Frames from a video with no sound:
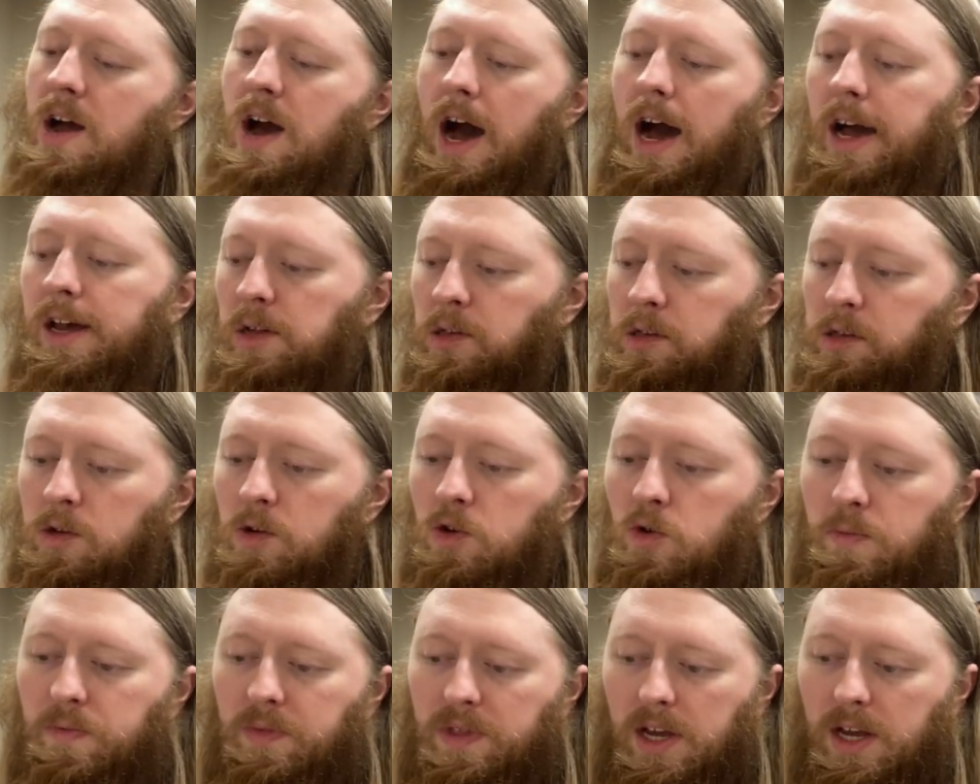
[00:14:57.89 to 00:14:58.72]
I
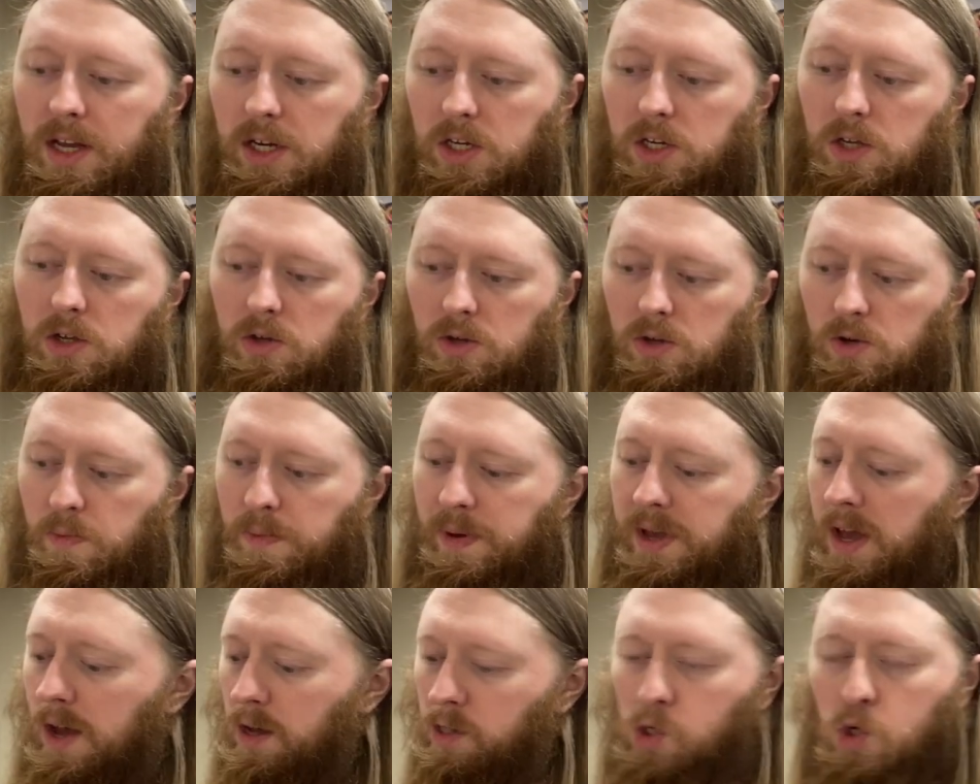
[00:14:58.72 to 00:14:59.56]
assume that
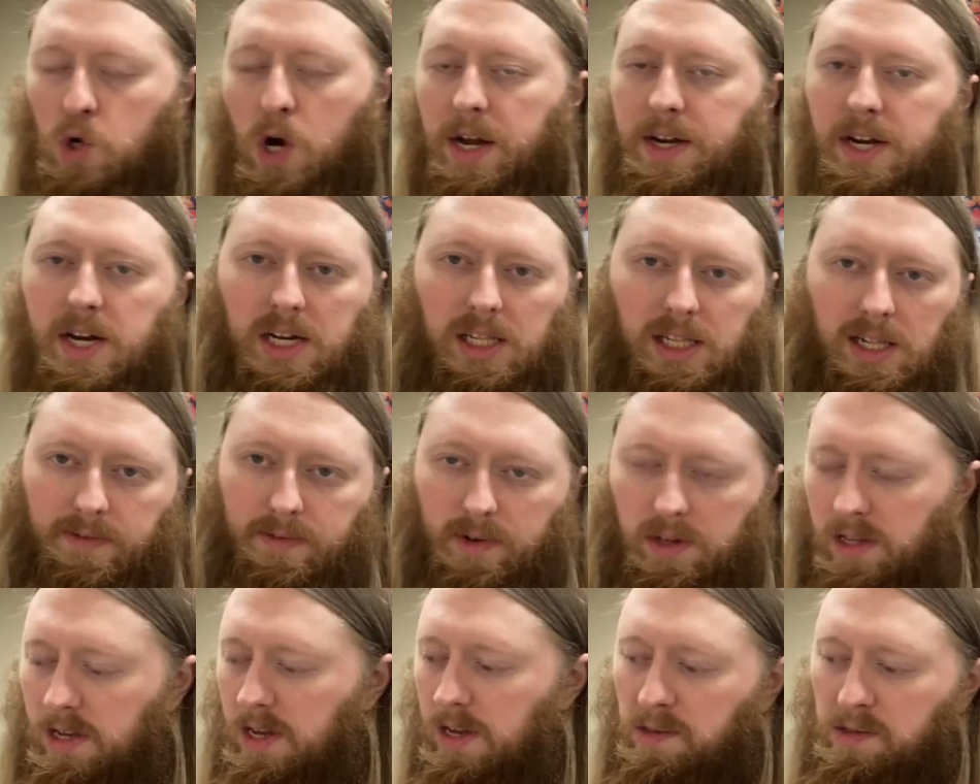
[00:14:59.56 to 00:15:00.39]
UPS tried to
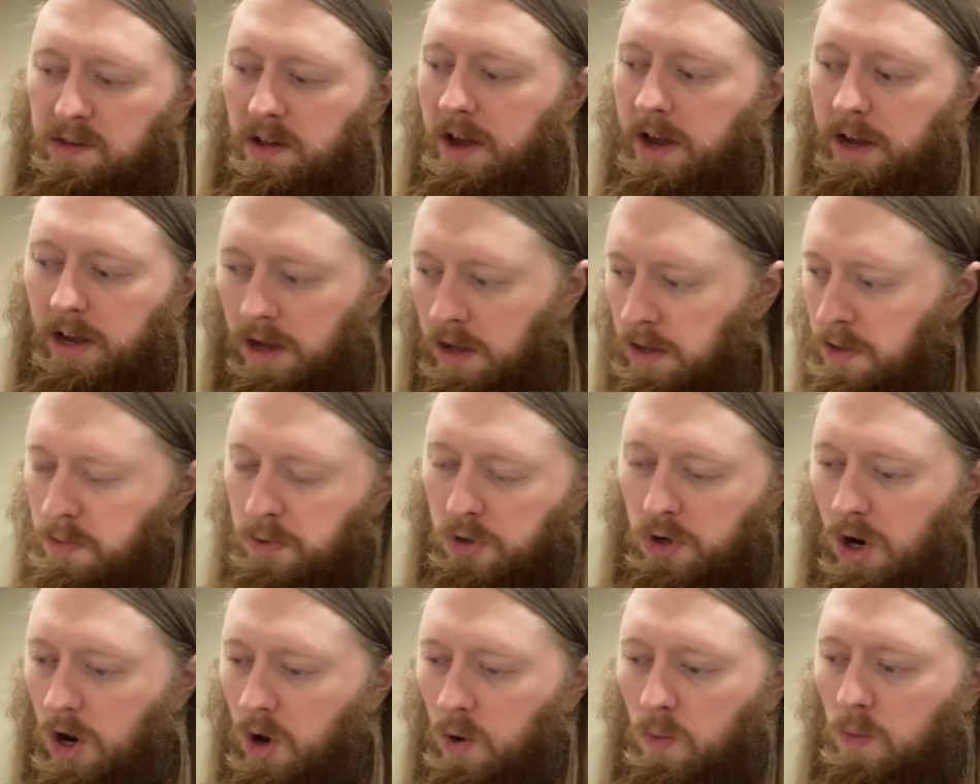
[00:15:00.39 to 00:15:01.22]
deliver these like,
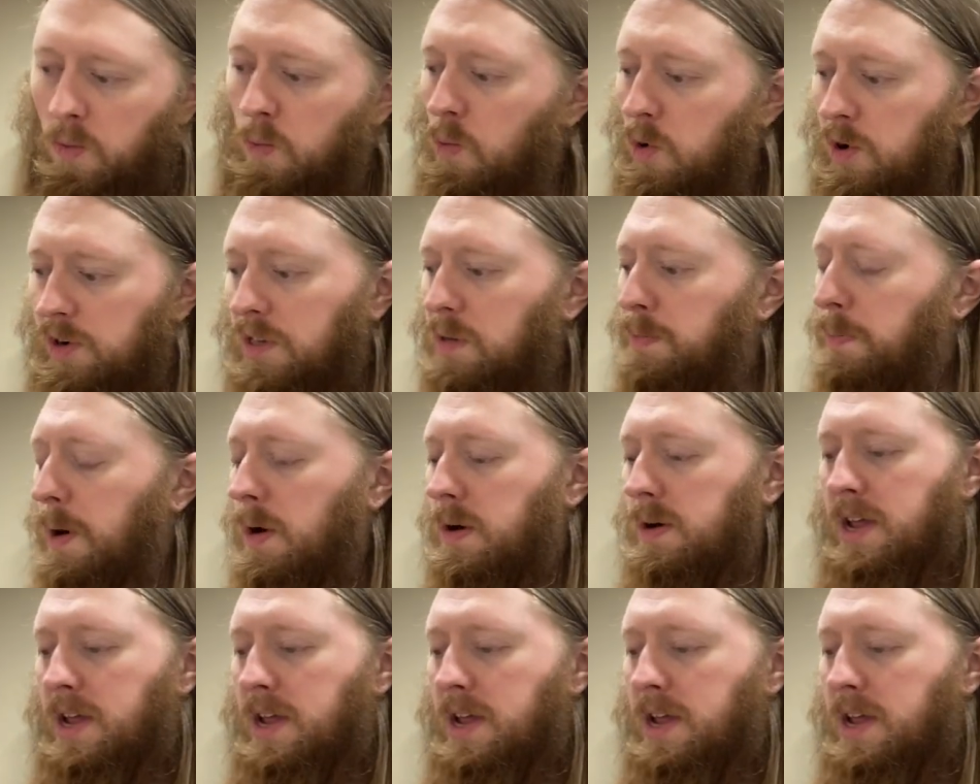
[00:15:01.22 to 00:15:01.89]
you know, once per